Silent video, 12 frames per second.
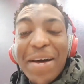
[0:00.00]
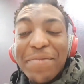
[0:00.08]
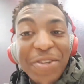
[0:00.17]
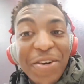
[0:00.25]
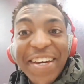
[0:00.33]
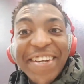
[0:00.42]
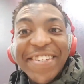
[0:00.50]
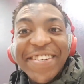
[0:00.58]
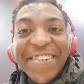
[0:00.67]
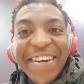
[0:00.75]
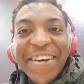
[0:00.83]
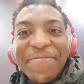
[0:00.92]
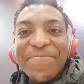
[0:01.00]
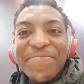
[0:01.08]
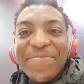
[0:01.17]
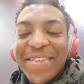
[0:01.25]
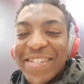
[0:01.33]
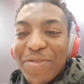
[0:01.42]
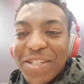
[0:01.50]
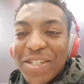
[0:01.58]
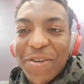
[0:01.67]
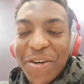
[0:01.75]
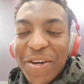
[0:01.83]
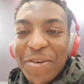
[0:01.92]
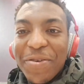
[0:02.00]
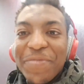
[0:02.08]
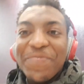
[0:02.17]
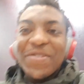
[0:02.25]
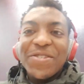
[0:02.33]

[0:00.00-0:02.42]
I'm starting again, okay? Because I want it to be coherent.